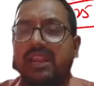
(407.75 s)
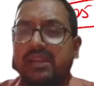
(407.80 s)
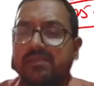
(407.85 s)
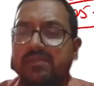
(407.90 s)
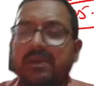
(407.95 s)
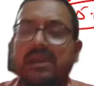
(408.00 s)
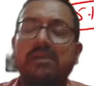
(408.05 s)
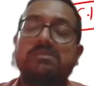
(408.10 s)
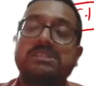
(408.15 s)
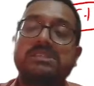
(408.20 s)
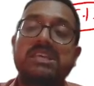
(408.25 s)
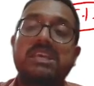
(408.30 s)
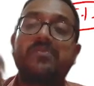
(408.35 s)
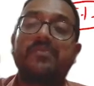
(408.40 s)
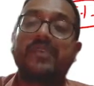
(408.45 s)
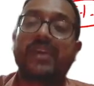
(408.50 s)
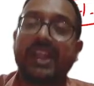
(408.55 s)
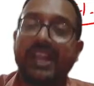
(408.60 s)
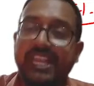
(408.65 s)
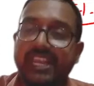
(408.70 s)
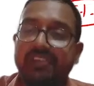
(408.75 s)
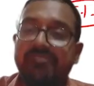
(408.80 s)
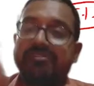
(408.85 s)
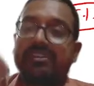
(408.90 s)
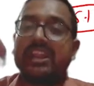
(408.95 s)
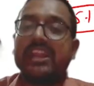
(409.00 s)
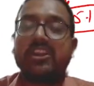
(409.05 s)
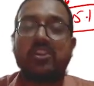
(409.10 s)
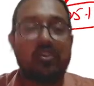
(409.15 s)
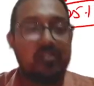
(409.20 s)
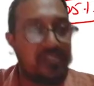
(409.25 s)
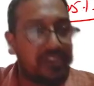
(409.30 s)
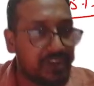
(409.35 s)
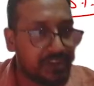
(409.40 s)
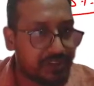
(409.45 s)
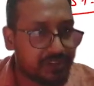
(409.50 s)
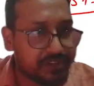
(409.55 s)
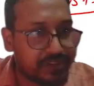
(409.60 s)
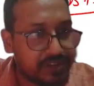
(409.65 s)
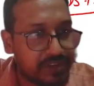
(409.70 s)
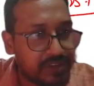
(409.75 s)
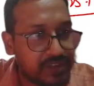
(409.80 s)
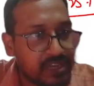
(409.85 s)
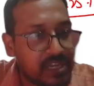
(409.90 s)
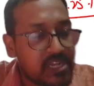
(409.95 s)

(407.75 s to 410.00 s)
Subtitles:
that becomes effective rate of return.